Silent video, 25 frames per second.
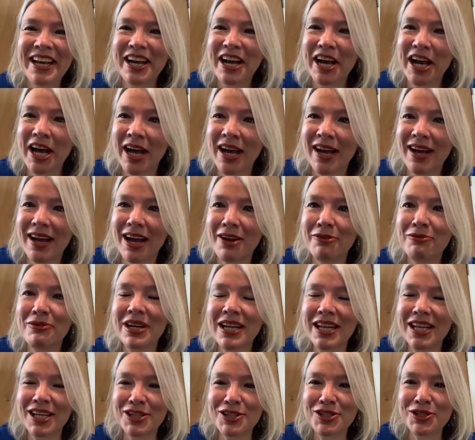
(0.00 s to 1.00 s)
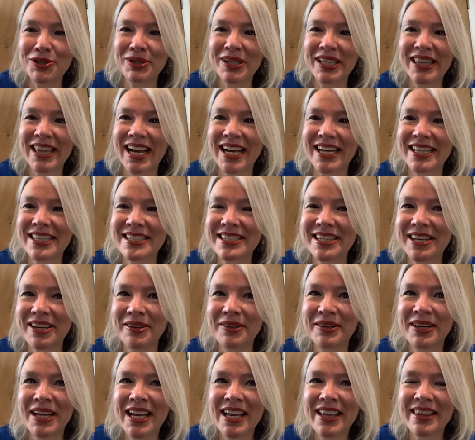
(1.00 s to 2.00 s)
Uh, I really enjoy that.
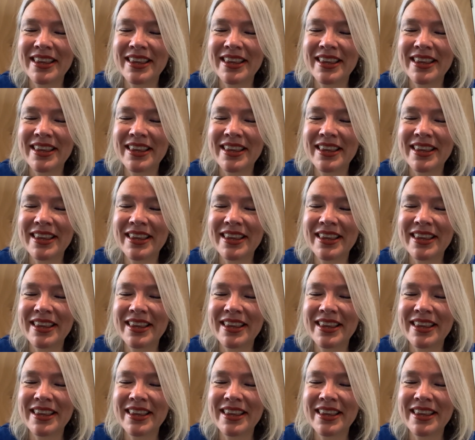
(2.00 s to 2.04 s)
So